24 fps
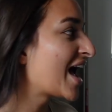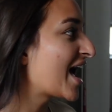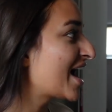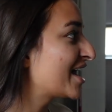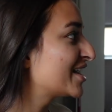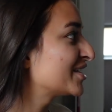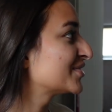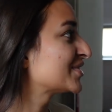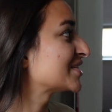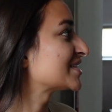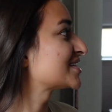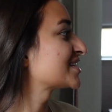
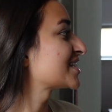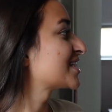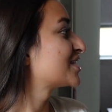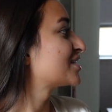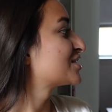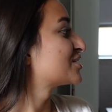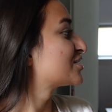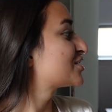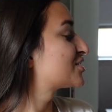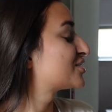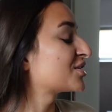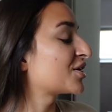Anyways,
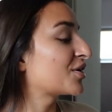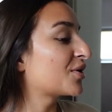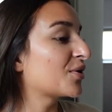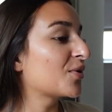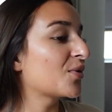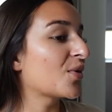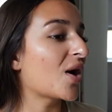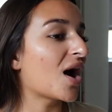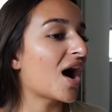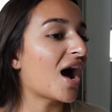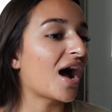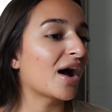
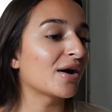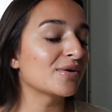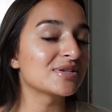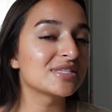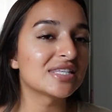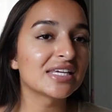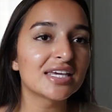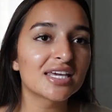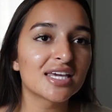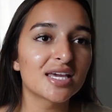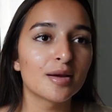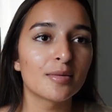so I was
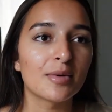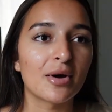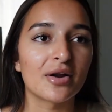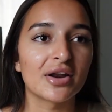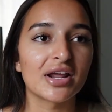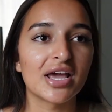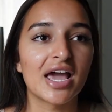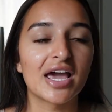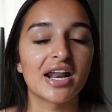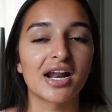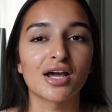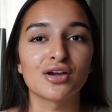thinking about
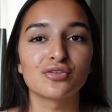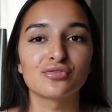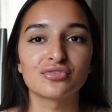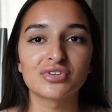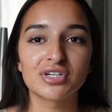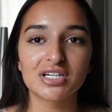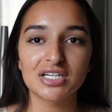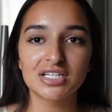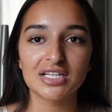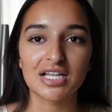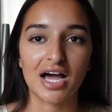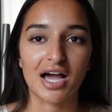it and I
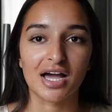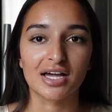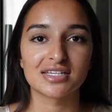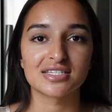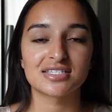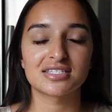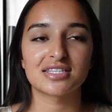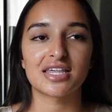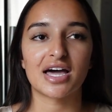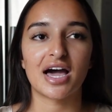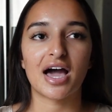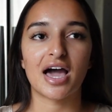
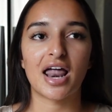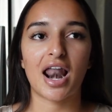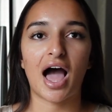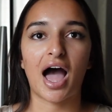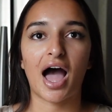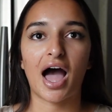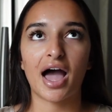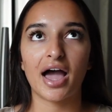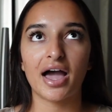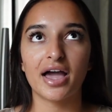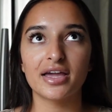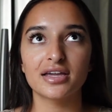realized that
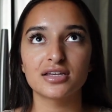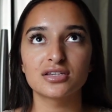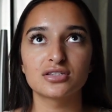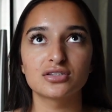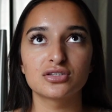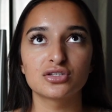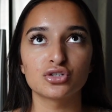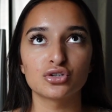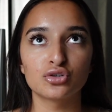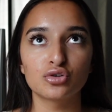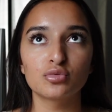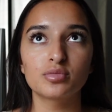I
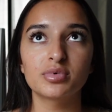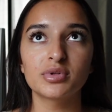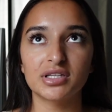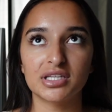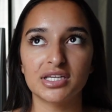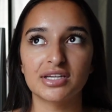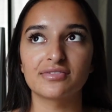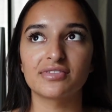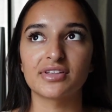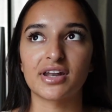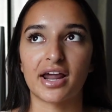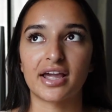do
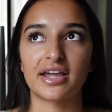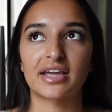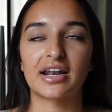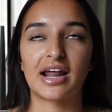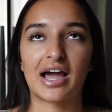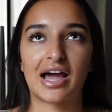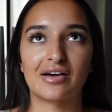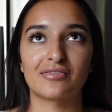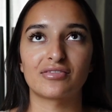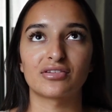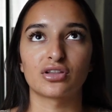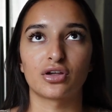believe that I can
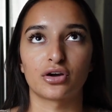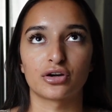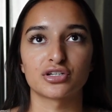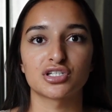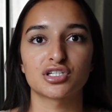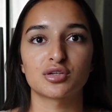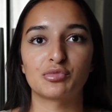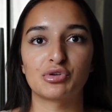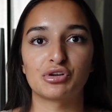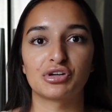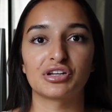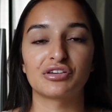have a
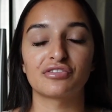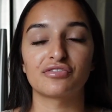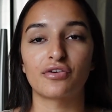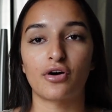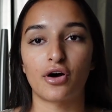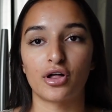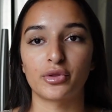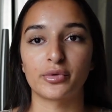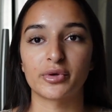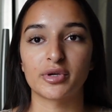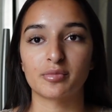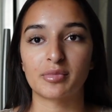large community
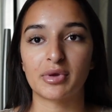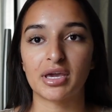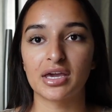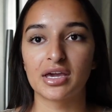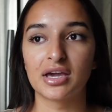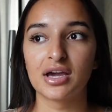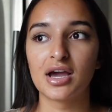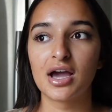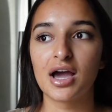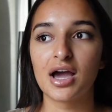following me.